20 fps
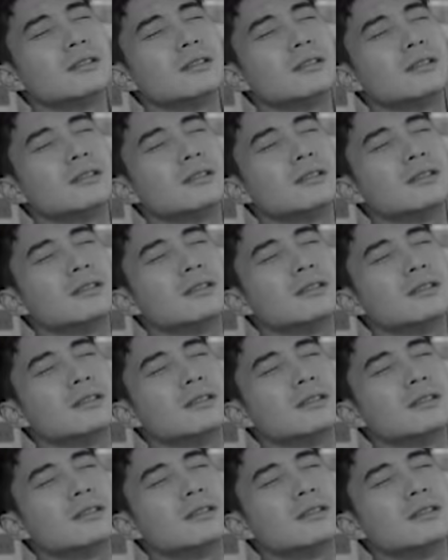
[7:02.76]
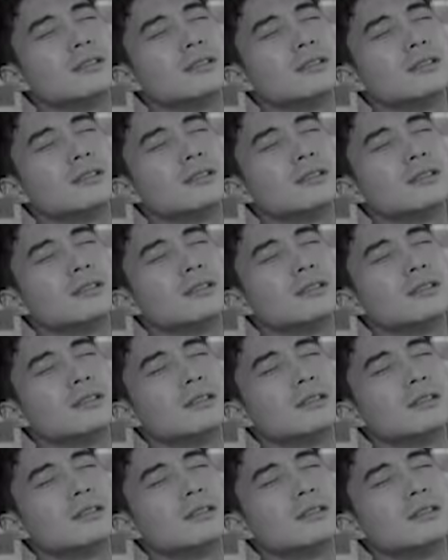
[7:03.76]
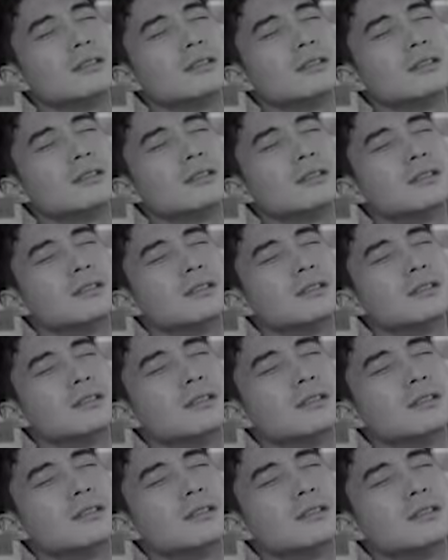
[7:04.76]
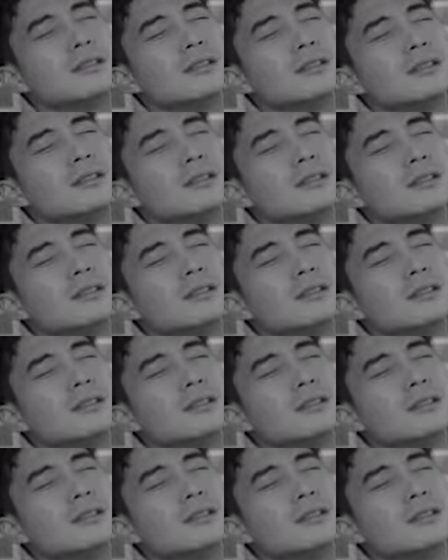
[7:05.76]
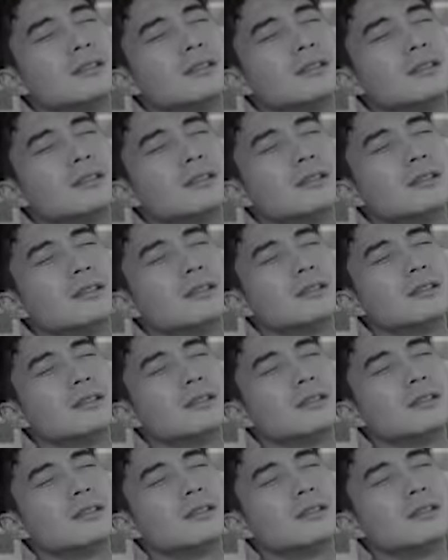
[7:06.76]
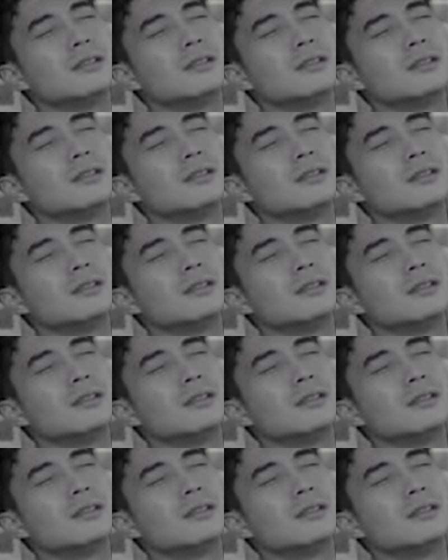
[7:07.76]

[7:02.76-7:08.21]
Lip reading: The person shown says nothing.